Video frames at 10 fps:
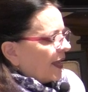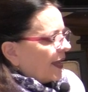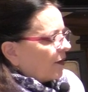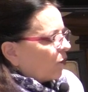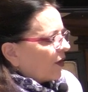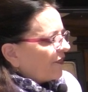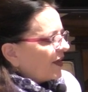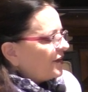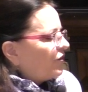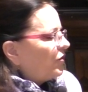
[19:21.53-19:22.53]
And what
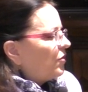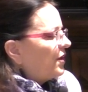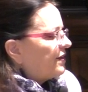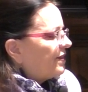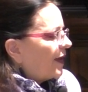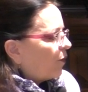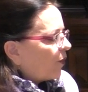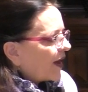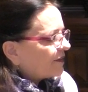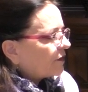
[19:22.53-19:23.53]
they do is they
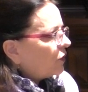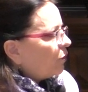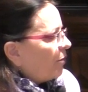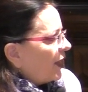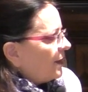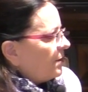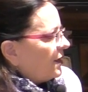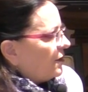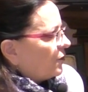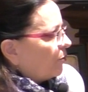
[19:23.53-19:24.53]
rescue
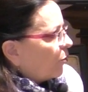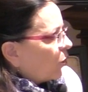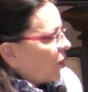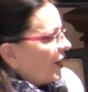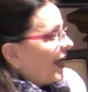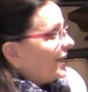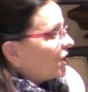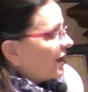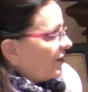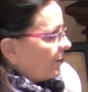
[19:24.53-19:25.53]
babies born
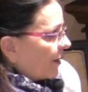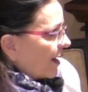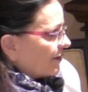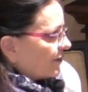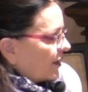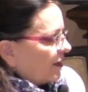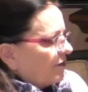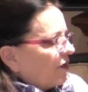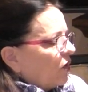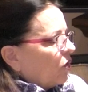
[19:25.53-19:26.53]
HIV
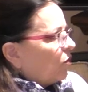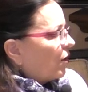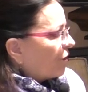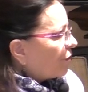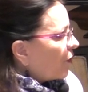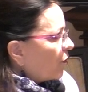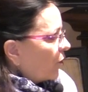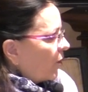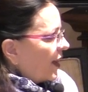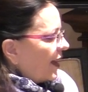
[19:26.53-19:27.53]
positive who are thrown
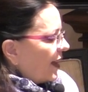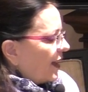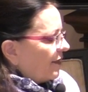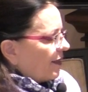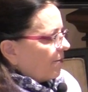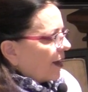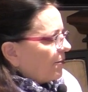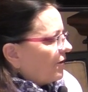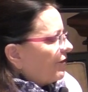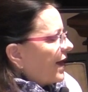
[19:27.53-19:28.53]
away, and they might
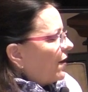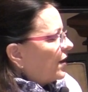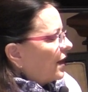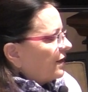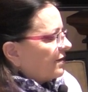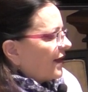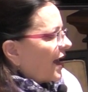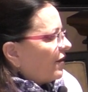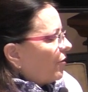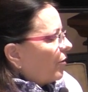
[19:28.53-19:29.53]
be found on the
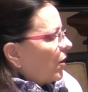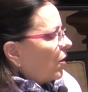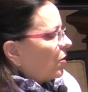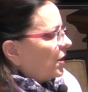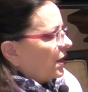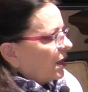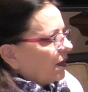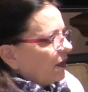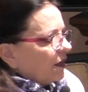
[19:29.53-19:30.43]
side of the road in a,